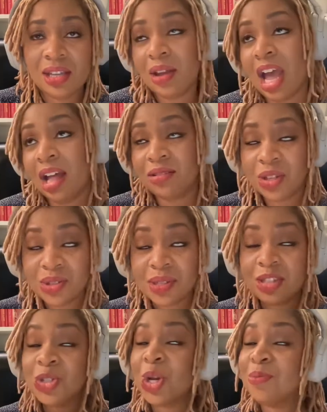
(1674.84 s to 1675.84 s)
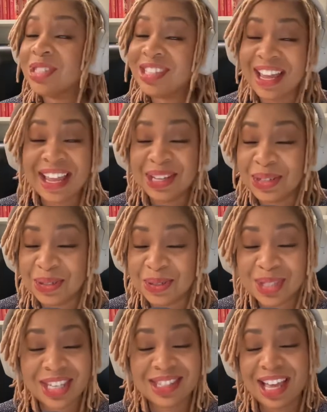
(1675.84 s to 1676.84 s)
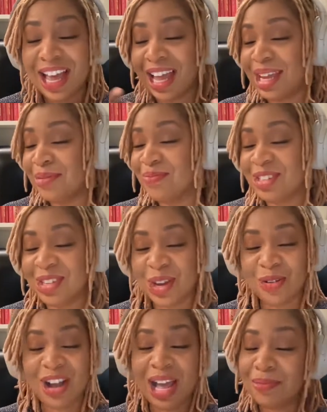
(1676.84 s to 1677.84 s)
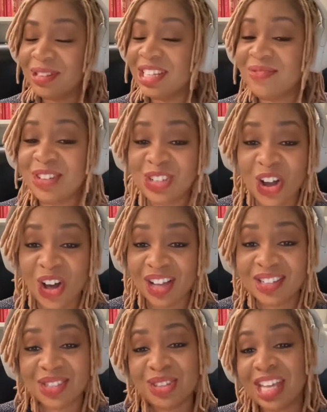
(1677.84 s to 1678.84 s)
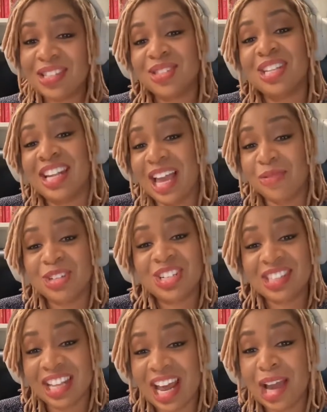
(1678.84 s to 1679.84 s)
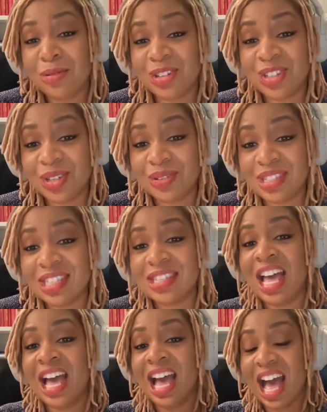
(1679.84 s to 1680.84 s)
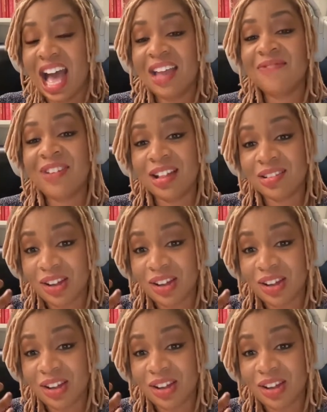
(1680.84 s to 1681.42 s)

I'll use the terms that I use because I, you know, I believe in God. So that's the languaging that I would use is I felt